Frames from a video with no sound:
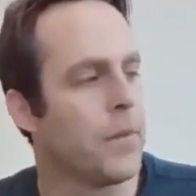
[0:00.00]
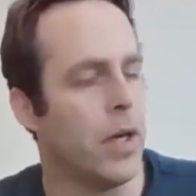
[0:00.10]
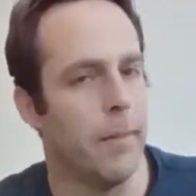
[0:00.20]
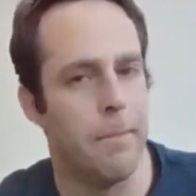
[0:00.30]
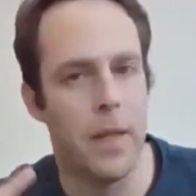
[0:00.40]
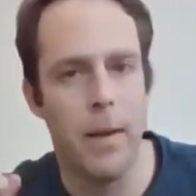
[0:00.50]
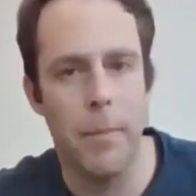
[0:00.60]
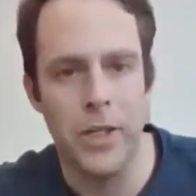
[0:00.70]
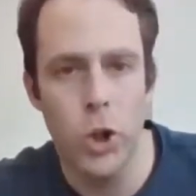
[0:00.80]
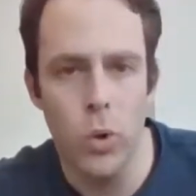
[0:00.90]
Okay,
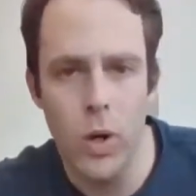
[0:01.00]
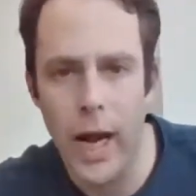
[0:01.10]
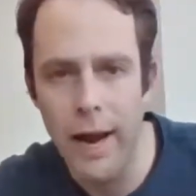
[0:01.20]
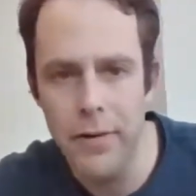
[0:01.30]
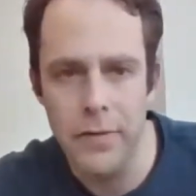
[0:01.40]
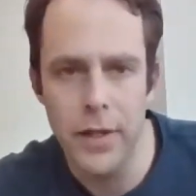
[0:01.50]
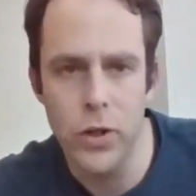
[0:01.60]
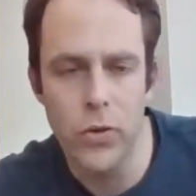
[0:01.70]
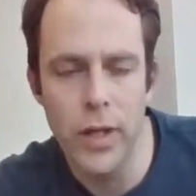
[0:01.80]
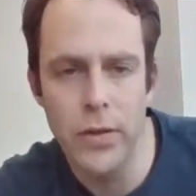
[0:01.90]
but
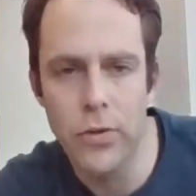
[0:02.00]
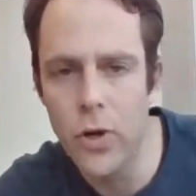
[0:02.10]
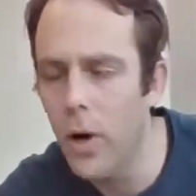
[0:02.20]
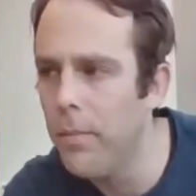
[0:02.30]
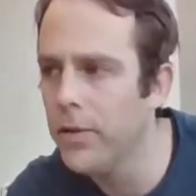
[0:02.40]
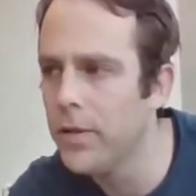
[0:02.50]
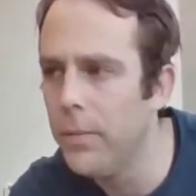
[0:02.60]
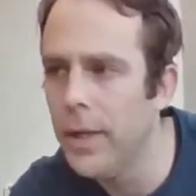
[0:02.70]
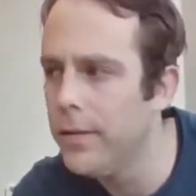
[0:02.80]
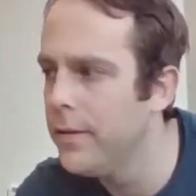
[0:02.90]
everything you need to know about
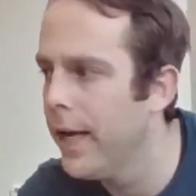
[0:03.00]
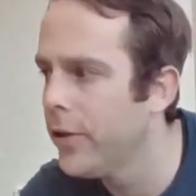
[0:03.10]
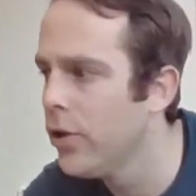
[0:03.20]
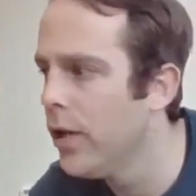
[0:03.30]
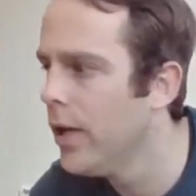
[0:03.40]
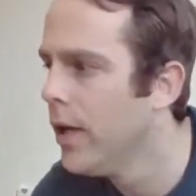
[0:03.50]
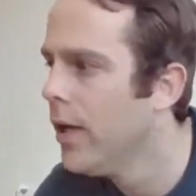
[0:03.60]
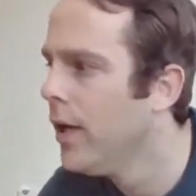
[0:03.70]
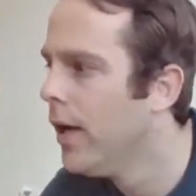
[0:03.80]
stability is actually